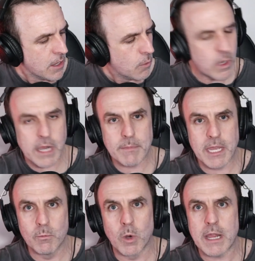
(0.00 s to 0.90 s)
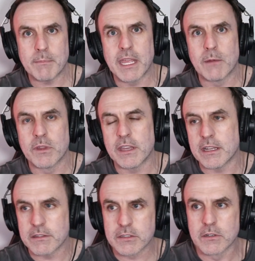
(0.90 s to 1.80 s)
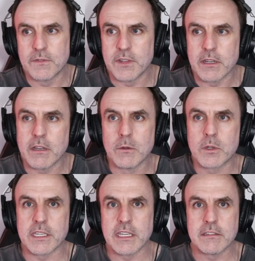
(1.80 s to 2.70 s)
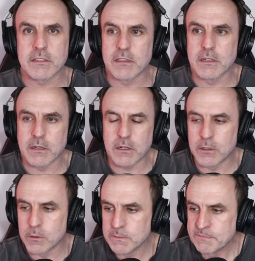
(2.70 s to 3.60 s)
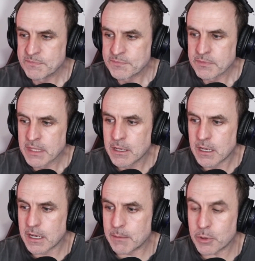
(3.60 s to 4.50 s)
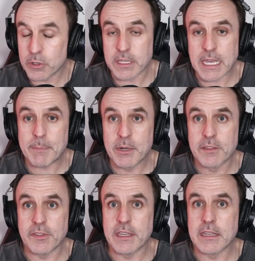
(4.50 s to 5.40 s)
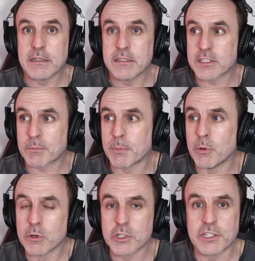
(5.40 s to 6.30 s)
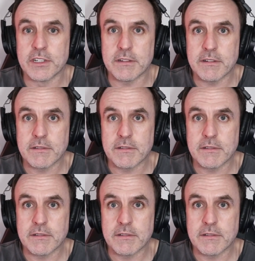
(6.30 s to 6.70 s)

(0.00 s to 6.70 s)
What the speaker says: White men, white men, without sort of, you know, looking into the whole per capita thing, disproportionate